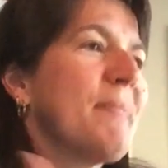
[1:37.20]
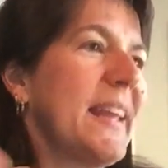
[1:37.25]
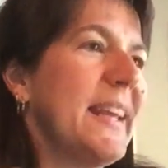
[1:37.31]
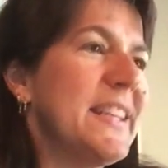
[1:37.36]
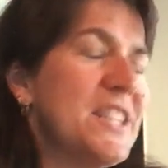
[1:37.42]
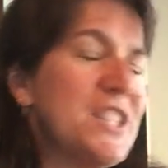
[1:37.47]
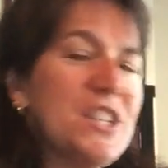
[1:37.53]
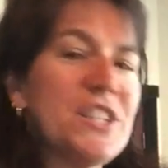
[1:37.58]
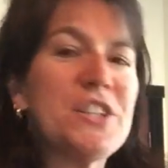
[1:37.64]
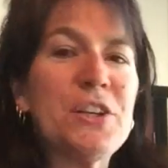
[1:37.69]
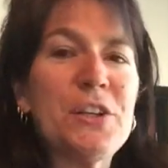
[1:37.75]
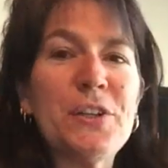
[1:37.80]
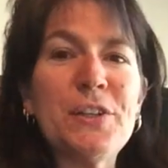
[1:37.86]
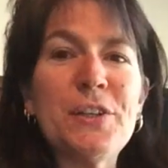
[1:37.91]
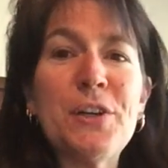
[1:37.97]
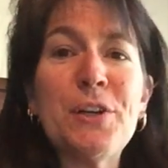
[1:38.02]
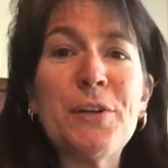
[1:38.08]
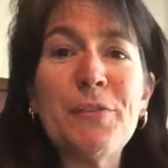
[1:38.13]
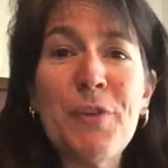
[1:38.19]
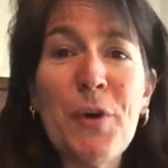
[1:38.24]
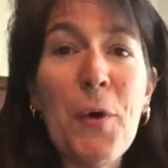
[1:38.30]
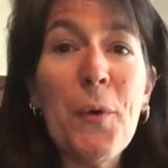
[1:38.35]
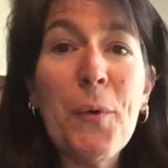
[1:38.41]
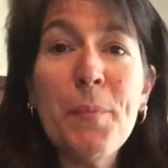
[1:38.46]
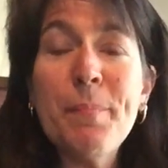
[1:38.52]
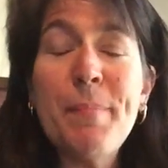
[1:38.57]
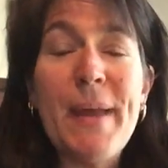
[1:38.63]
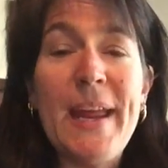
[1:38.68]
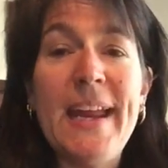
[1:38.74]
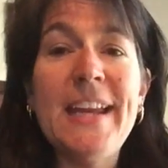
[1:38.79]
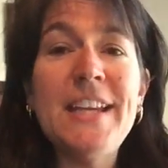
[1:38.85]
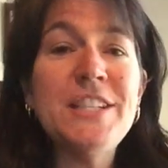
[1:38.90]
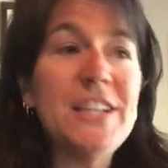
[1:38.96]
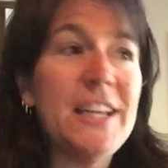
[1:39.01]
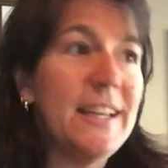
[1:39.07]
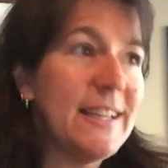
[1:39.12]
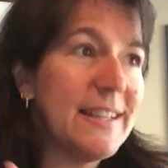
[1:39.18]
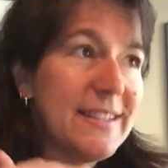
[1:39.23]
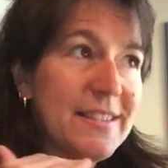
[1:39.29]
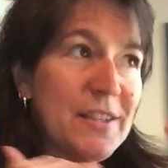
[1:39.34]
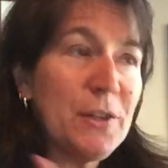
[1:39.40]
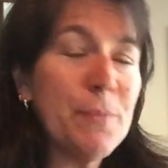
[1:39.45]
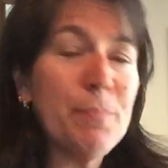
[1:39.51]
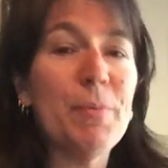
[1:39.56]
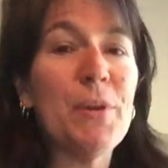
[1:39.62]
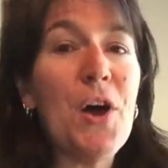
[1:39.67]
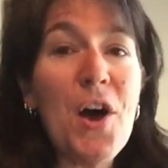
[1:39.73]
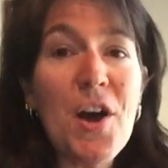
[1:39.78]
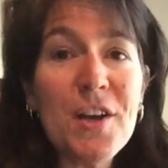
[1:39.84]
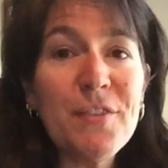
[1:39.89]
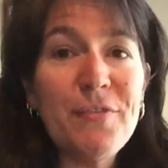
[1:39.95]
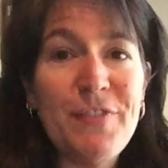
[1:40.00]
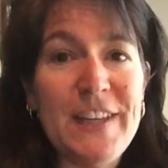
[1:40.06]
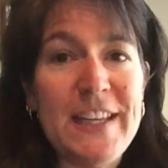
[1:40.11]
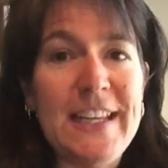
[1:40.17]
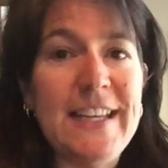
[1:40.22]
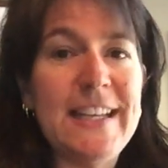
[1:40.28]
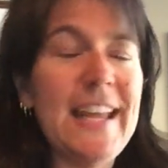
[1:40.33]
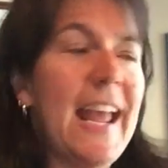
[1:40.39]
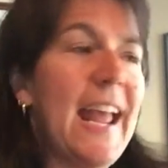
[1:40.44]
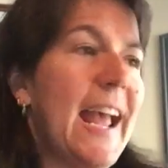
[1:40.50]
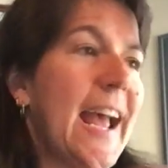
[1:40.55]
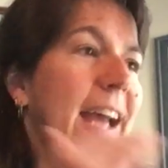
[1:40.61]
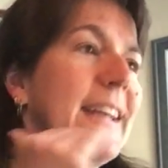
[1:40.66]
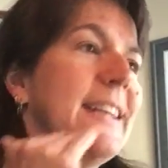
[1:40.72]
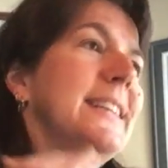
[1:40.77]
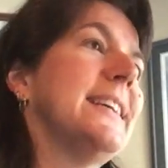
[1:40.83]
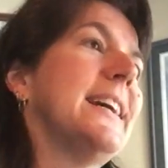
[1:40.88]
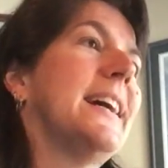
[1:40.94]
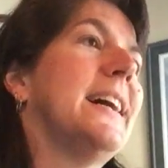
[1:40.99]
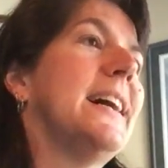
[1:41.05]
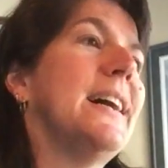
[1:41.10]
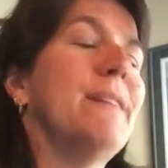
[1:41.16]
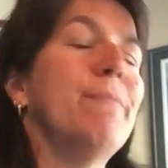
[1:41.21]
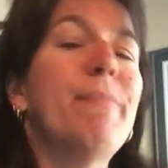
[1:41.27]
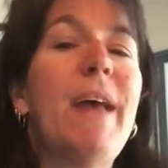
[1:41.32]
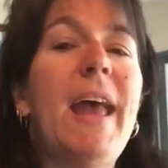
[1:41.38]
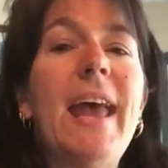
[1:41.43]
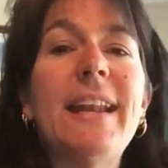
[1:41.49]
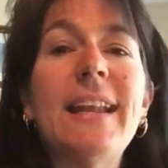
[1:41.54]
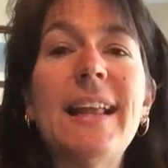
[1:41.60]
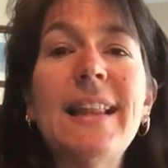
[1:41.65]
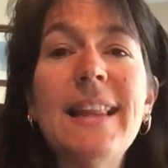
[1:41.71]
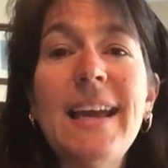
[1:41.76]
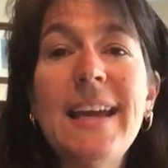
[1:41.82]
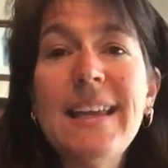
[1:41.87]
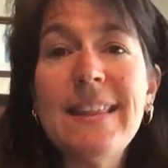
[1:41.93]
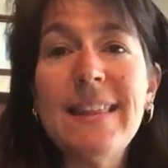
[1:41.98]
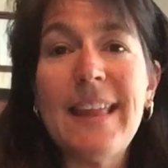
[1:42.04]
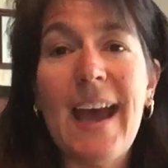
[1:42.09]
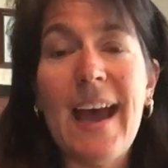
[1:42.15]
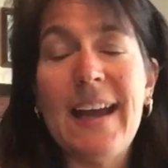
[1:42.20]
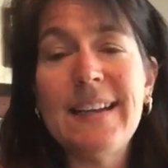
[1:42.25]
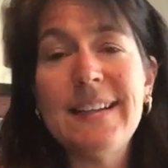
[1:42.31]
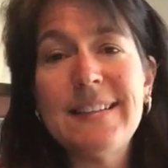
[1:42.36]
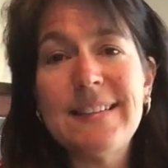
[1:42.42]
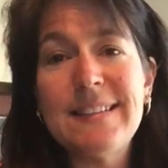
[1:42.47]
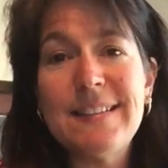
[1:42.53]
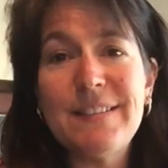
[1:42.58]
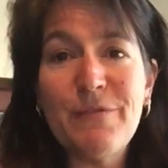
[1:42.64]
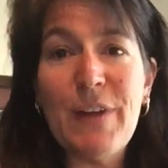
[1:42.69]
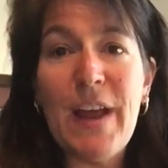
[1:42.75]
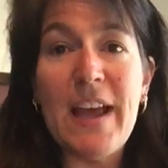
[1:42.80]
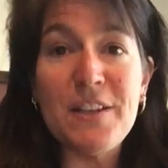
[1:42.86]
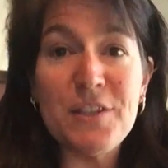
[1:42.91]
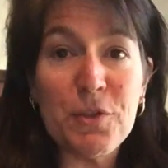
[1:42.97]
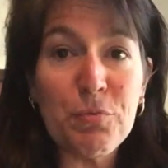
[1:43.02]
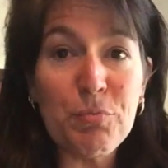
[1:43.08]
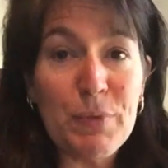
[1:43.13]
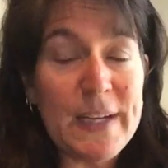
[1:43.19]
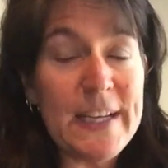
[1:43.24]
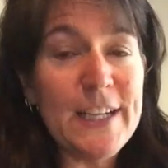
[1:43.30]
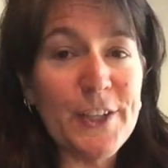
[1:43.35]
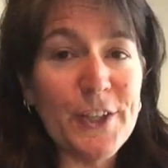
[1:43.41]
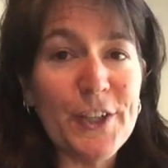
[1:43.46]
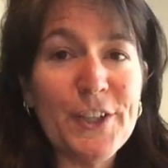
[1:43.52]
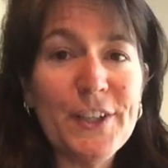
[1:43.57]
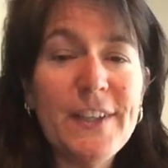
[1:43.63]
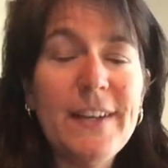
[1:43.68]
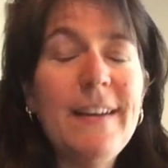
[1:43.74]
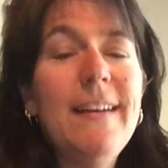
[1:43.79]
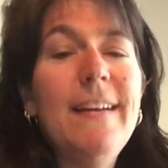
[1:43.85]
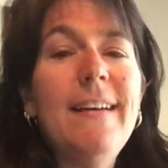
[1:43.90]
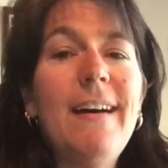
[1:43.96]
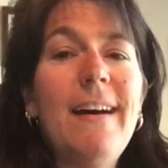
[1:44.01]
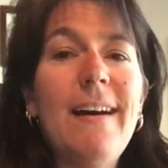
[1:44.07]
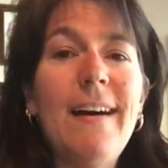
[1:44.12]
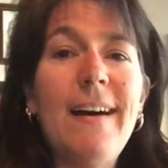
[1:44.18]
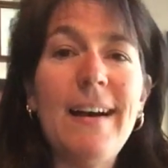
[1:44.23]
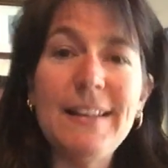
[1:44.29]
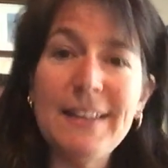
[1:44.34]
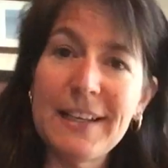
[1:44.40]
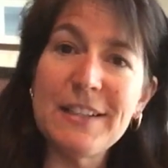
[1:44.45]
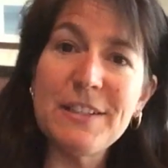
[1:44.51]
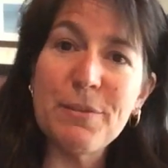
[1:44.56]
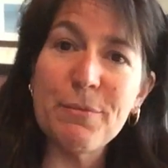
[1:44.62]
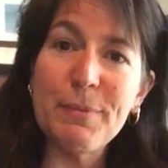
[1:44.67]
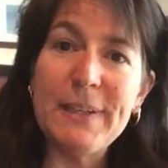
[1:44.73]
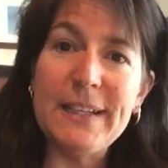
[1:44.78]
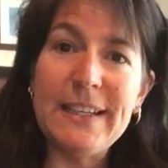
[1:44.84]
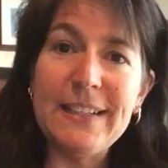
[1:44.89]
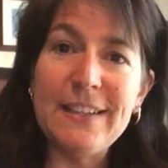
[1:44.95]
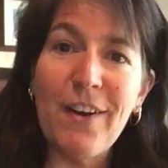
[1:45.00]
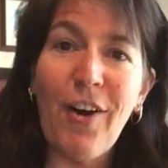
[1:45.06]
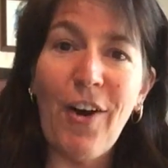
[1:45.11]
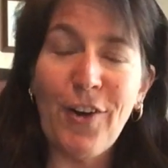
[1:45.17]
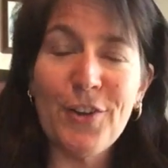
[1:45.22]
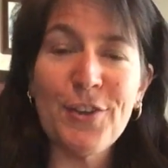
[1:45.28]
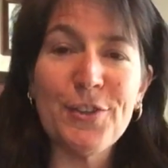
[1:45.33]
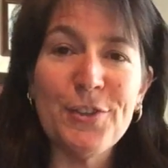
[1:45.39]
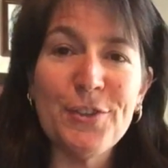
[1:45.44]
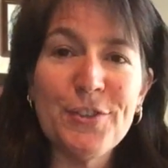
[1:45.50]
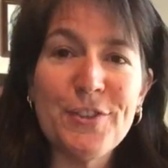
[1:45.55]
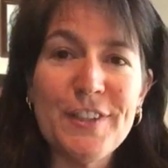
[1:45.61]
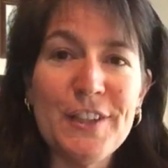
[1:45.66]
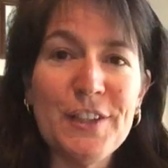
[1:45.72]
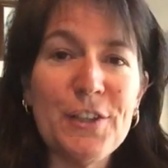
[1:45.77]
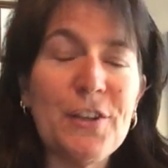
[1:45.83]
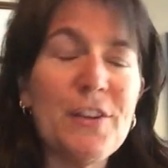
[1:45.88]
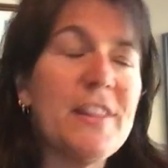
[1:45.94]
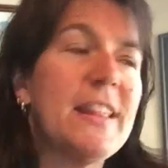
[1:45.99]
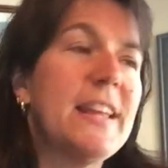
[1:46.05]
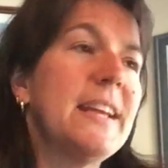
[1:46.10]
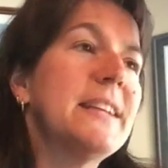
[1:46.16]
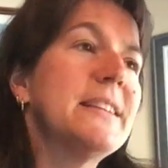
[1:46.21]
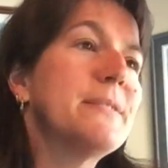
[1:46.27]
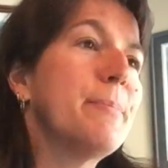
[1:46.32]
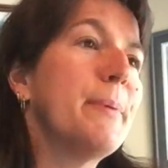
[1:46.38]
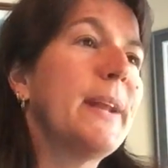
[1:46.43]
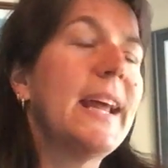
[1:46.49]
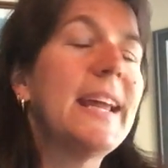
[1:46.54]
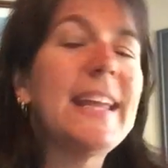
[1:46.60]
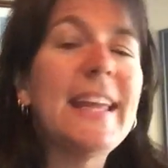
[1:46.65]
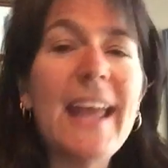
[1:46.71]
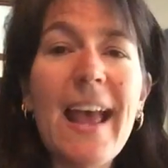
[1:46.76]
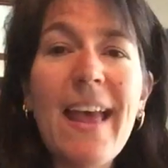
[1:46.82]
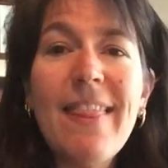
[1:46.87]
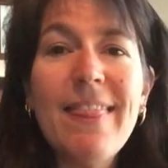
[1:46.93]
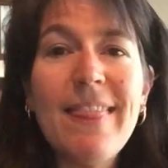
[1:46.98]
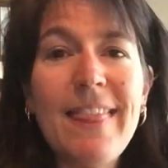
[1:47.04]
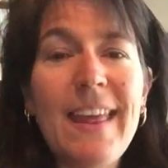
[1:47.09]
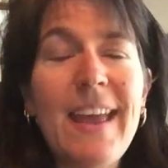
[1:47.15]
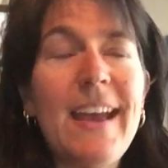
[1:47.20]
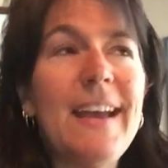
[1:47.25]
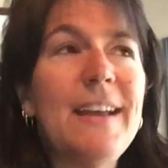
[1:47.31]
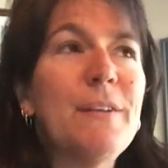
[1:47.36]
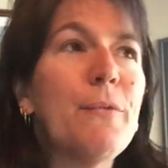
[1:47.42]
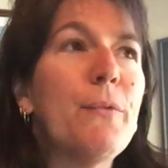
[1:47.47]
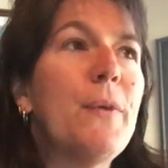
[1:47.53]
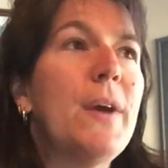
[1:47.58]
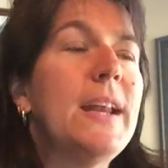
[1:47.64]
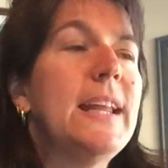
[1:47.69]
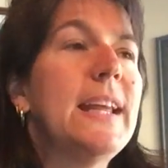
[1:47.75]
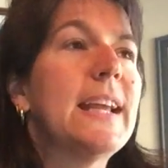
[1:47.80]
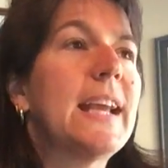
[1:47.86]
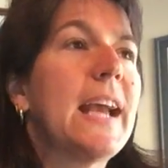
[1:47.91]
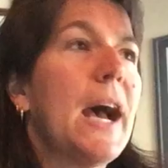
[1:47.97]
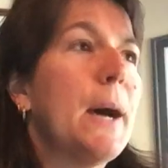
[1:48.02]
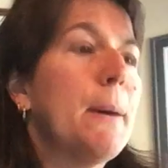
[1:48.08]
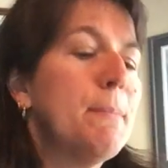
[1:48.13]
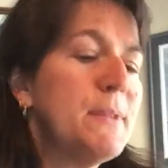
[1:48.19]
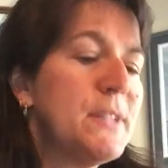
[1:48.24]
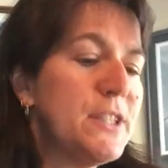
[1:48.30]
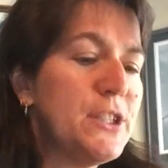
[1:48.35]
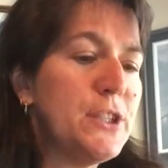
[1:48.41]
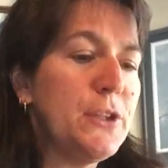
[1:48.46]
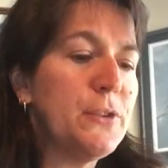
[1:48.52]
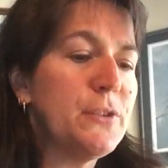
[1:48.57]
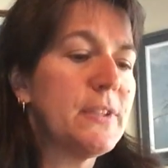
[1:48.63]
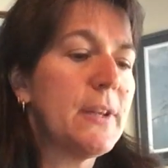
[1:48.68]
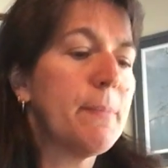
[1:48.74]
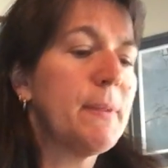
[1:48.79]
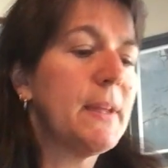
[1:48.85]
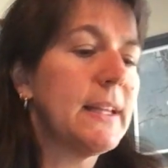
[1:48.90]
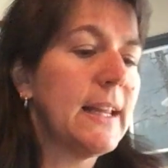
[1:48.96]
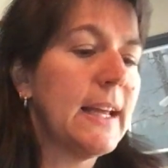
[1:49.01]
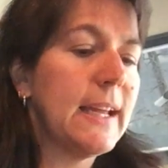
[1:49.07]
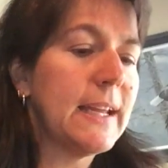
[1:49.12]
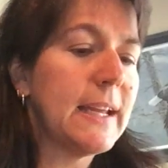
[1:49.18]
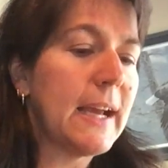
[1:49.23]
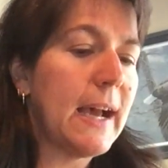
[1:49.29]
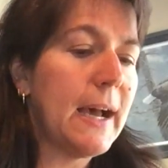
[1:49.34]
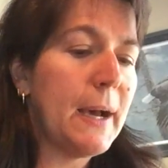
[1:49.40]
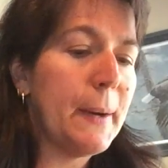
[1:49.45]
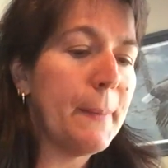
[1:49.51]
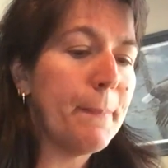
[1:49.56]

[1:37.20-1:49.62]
It's just her homepage is her blog feed, and I like that. As a reader, I like to read articles and learn things, but I get that when it comes to something like